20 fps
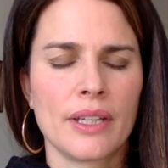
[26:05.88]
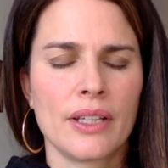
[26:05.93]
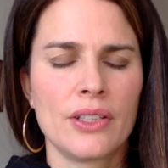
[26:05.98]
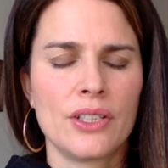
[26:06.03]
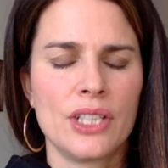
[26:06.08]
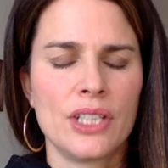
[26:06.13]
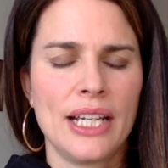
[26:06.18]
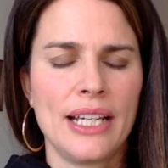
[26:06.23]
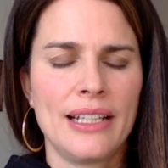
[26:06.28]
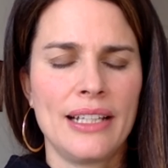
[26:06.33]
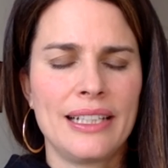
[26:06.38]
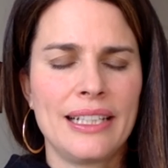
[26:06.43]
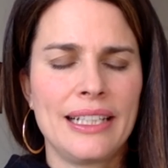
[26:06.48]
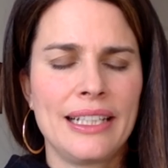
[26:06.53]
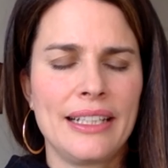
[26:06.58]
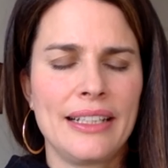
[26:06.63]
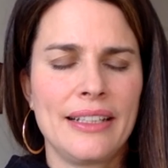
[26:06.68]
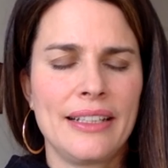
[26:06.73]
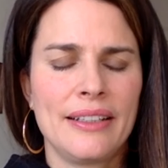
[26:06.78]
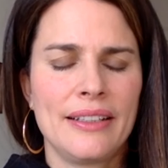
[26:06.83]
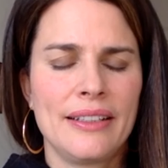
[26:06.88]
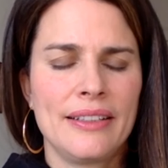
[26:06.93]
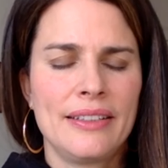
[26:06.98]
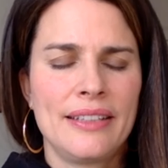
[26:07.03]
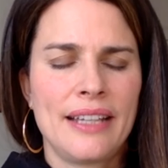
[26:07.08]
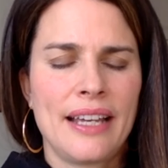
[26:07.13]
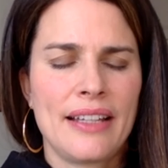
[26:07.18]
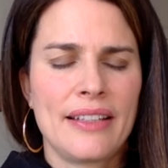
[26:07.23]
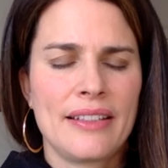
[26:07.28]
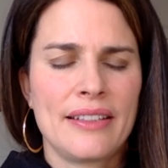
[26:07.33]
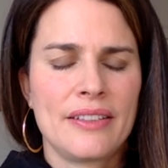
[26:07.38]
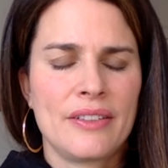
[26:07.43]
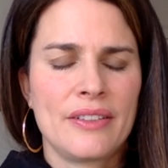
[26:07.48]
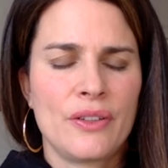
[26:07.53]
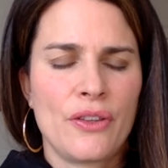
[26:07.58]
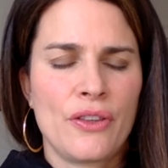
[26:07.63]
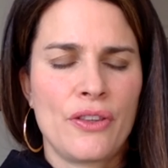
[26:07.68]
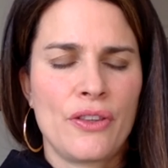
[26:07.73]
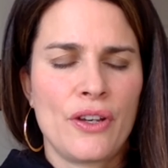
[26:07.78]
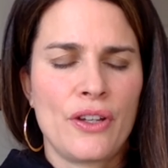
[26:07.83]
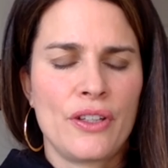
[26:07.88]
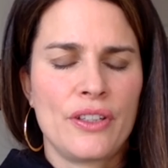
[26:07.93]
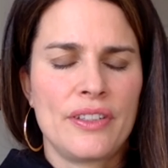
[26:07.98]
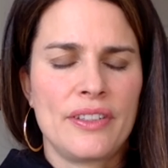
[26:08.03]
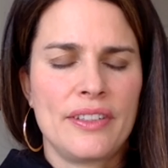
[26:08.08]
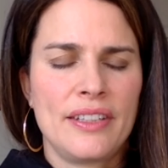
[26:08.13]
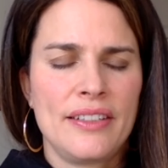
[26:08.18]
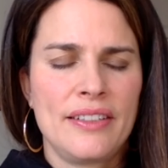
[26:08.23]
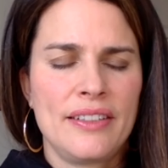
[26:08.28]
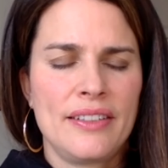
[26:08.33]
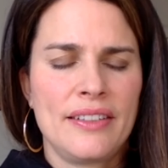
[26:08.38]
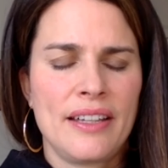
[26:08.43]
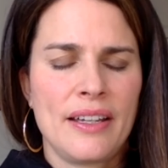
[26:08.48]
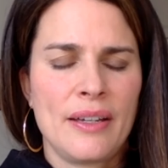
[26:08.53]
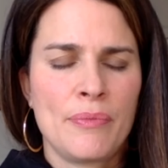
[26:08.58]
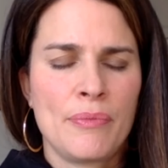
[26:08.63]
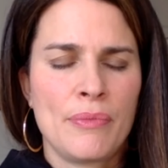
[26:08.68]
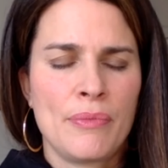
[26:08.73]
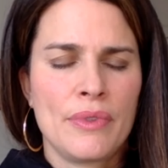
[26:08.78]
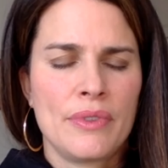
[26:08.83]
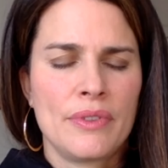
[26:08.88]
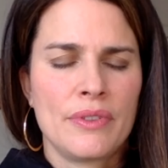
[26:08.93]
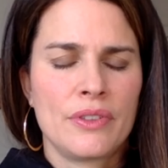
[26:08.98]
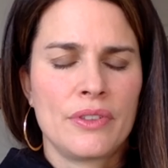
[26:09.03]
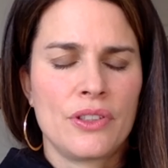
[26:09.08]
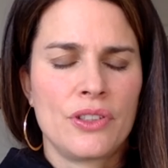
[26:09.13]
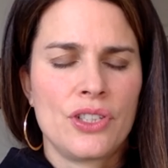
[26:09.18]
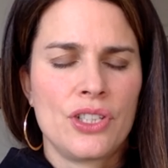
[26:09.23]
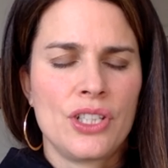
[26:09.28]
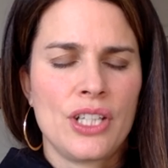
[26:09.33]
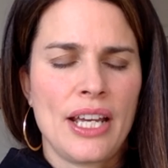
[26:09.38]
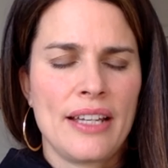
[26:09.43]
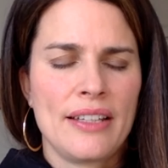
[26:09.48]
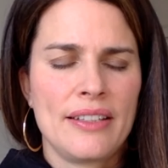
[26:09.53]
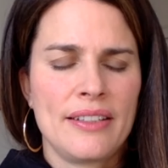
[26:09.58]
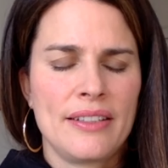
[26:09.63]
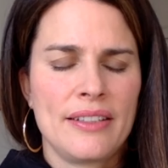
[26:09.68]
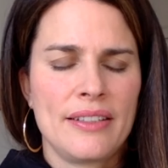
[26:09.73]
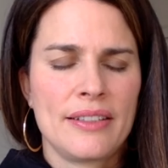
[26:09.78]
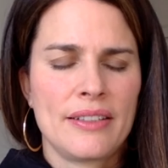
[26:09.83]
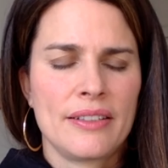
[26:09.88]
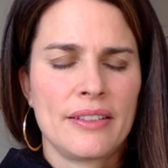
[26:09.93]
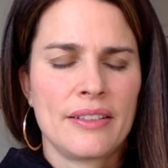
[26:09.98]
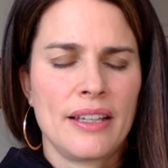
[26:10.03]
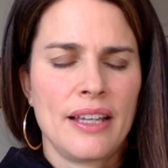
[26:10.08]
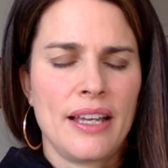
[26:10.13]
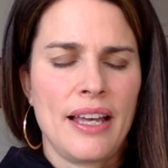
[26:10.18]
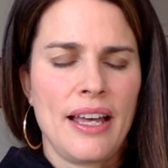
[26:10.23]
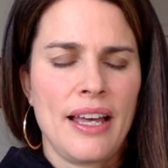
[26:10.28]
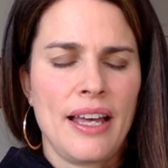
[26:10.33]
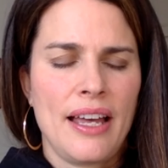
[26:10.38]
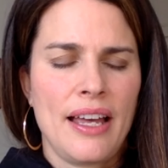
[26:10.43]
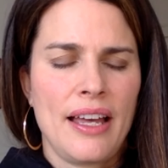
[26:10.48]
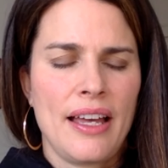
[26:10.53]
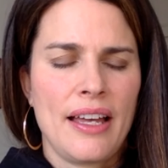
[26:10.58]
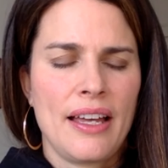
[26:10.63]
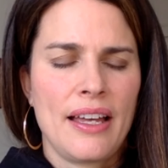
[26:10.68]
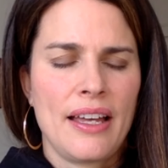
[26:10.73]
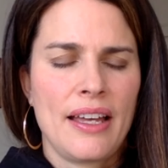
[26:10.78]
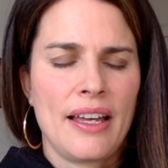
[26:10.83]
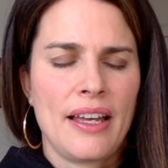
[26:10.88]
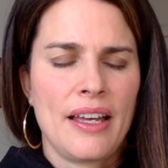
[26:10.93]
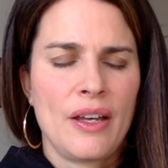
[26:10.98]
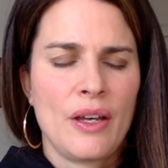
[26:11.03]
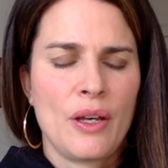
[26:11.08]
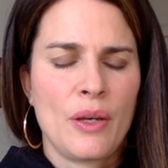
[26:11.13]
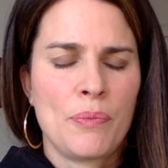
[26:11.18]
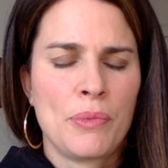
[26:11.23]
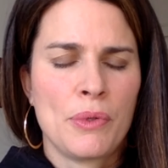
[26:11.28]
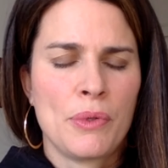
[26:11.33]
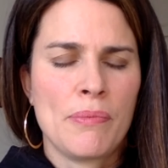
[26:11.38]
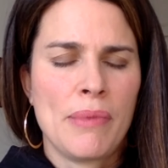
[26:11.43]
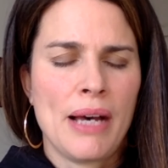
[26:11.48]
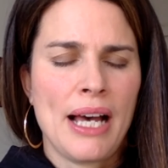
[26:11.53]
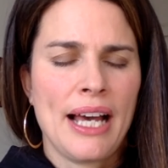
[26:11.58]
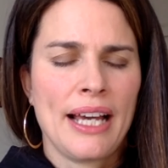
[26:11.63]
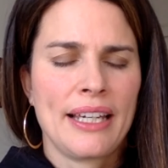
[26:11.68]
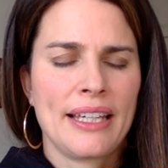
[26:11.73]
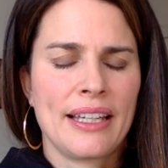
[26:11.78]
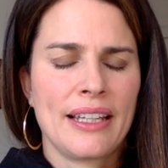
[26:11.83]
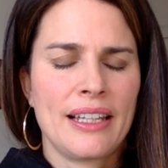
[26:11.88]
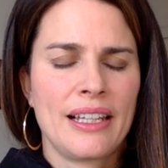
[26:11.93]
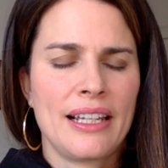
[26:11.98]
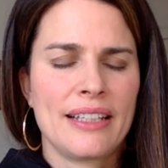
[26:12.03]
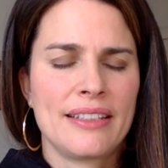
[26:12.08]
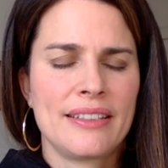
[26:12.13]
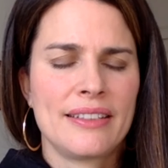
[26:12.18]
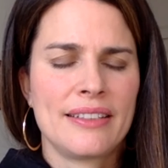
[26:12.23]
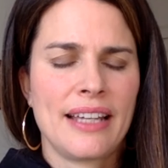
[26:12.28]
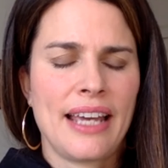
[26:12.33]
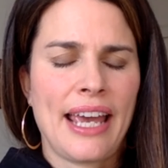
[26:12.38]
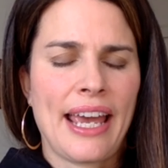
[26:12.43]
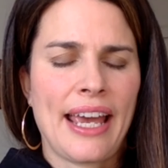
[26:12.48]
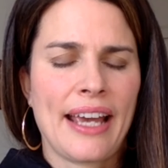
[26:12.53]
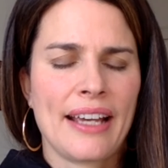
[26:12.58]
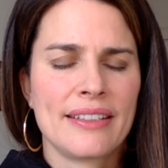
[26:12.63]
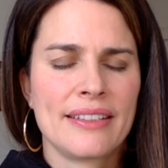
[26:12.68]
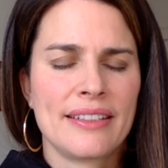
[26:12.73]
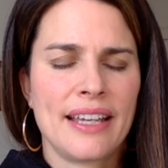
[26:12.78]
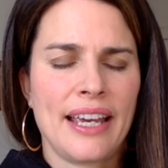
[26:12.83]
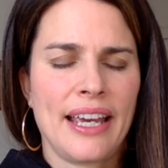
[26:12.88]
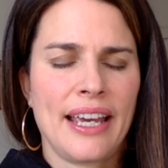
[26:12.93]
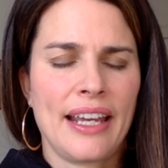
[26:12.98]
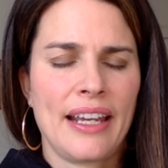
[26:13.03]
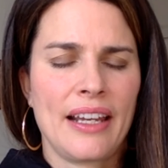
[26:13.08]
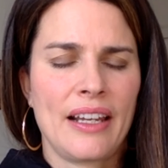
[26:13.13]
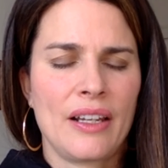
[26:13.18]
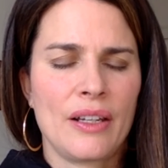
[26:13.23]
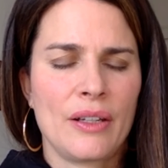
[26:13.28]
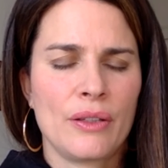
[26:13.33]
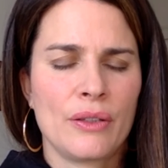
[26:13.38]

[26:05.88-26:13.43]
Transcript: Gently tense the third system, the chest, upper back, and let's exhale.